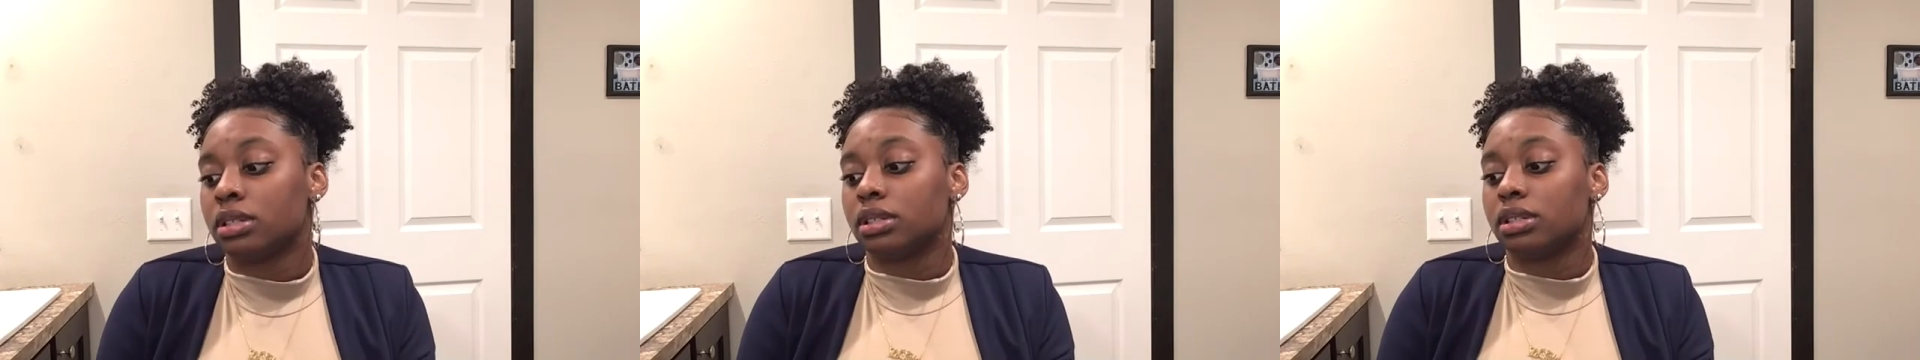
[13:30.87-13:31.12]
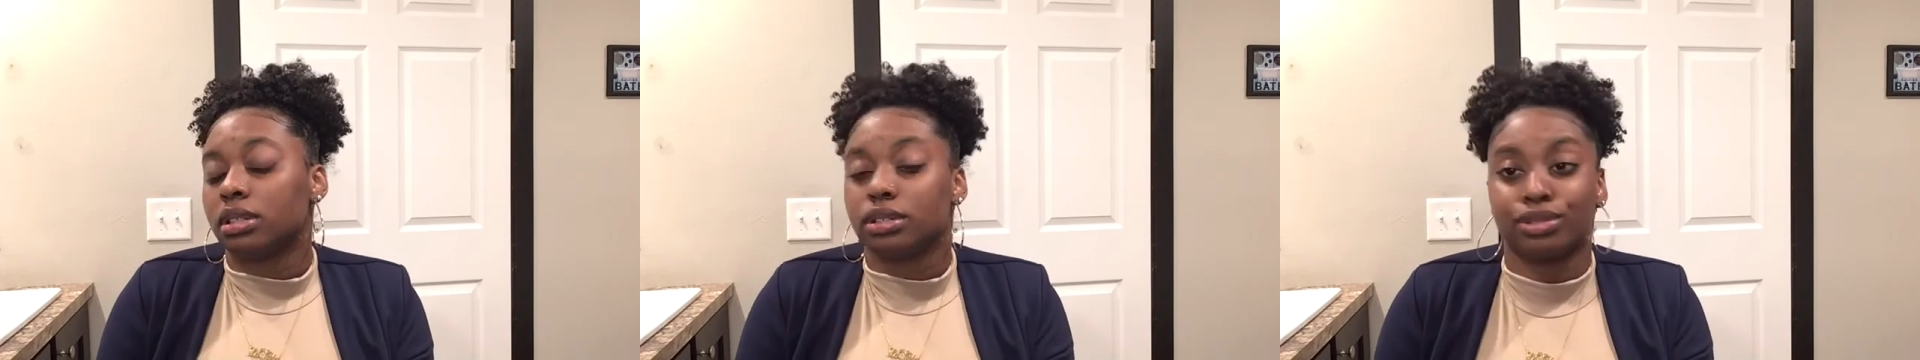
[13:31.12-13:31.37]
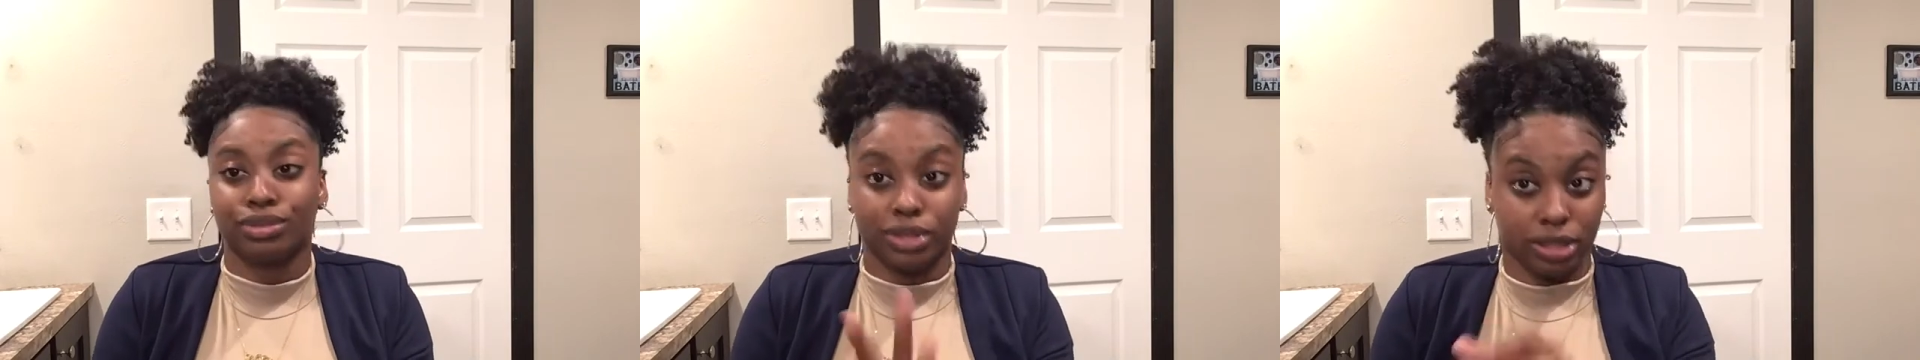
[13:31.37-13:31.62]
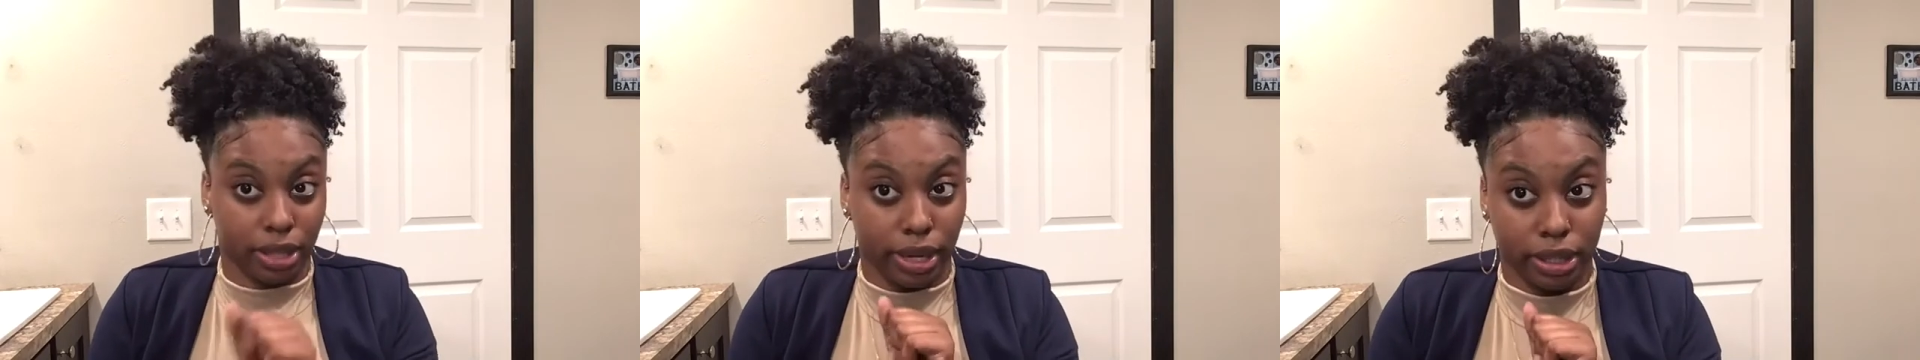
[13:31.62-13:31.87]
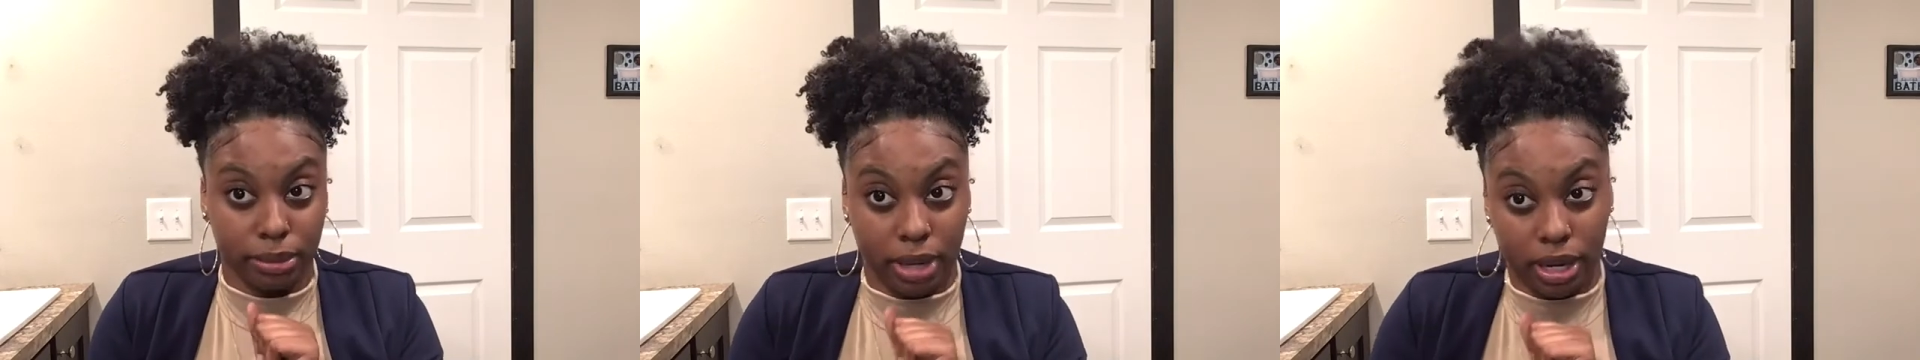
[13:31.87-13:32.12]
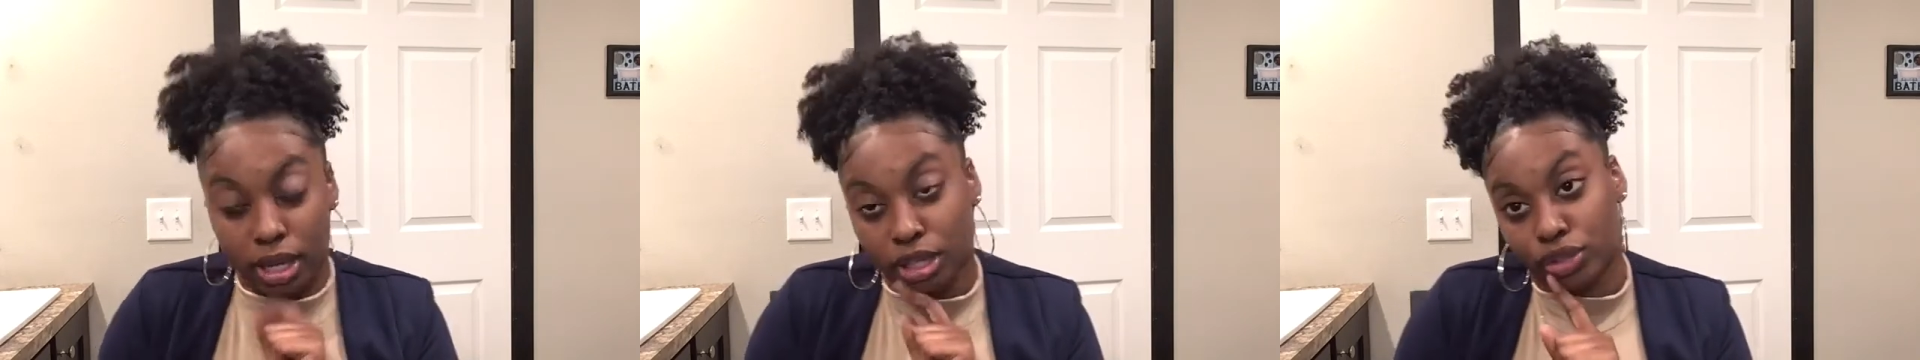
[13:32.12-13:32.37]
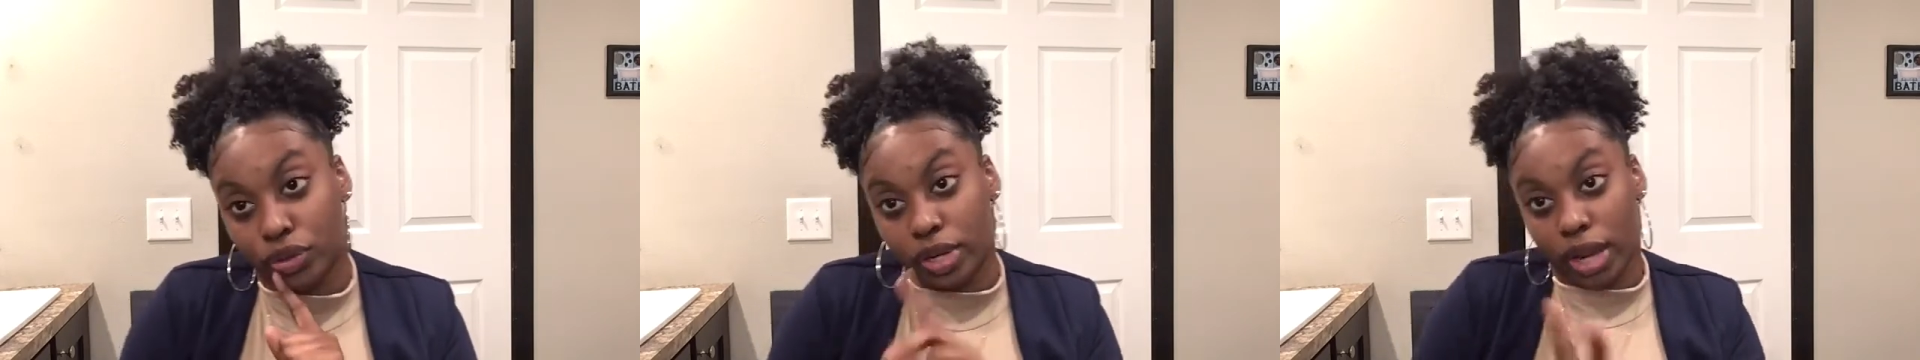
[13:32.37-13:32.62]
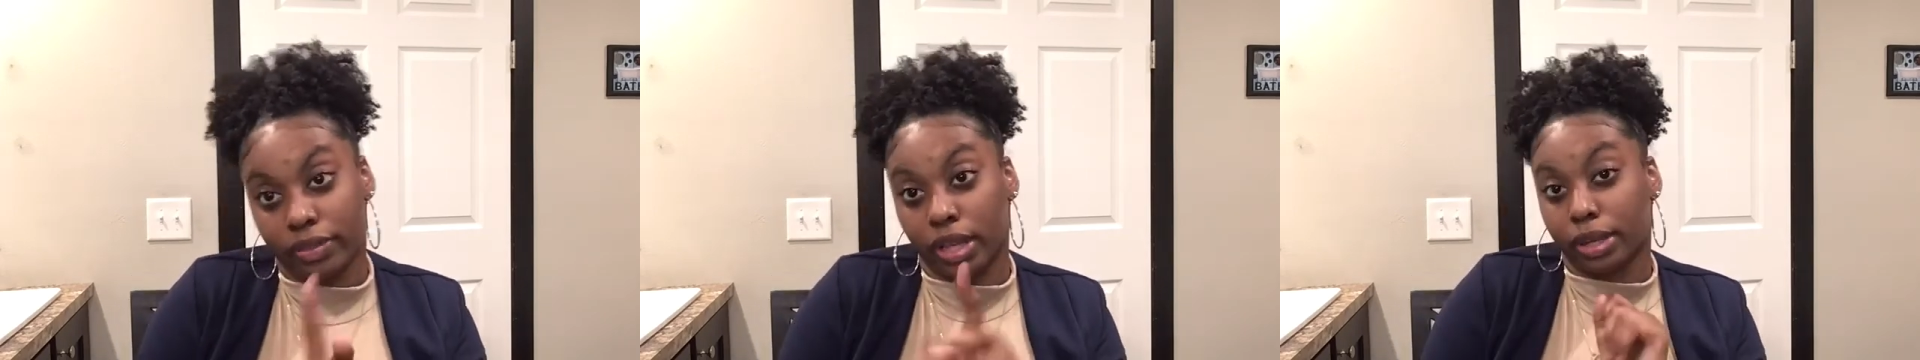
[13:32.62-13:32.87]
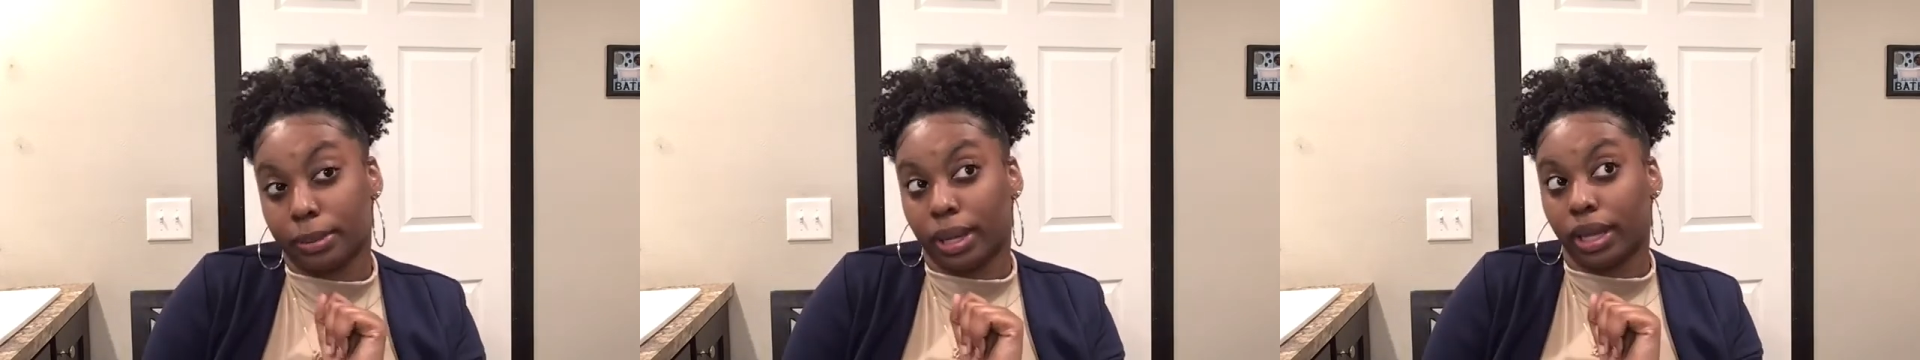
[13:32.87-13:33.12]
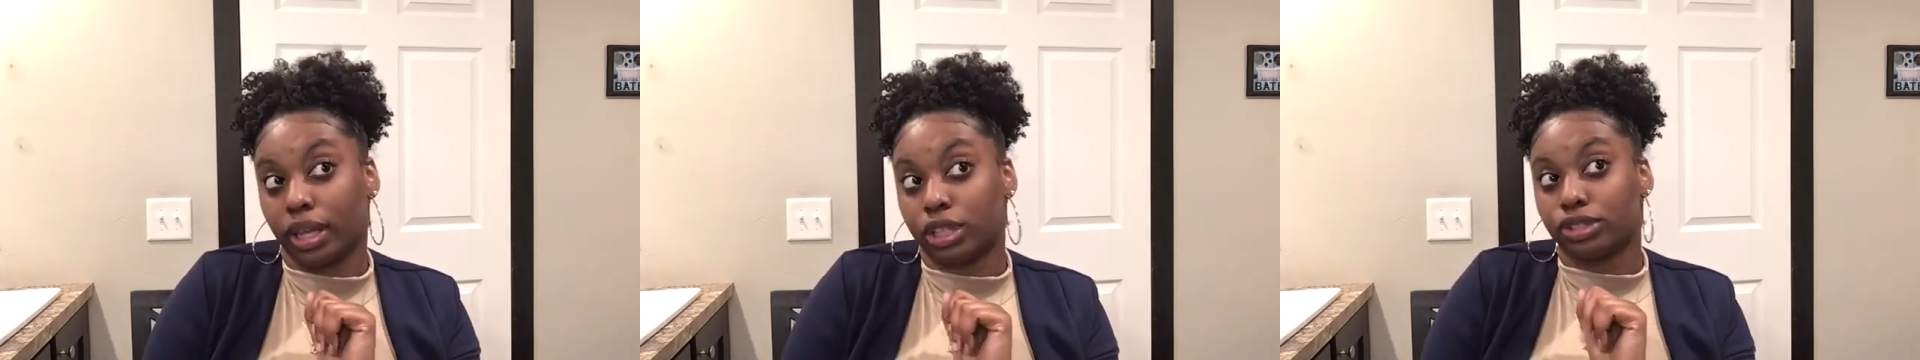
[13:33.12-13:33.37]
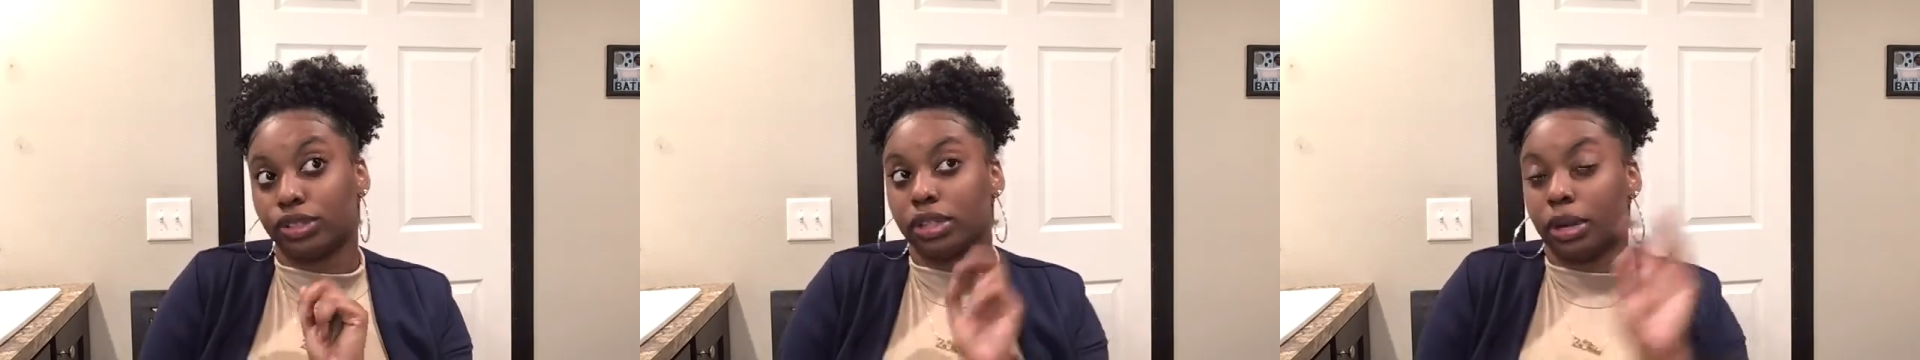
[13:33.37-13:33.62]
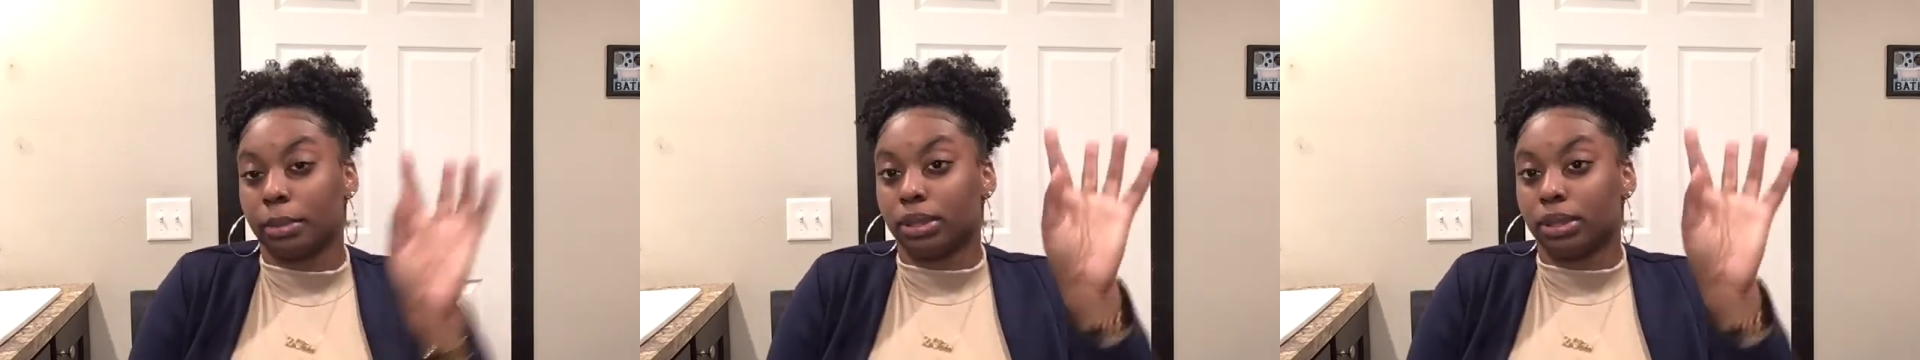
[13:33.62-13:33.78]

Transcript: As soon as I get my hair straightened. After I get my hair straightened,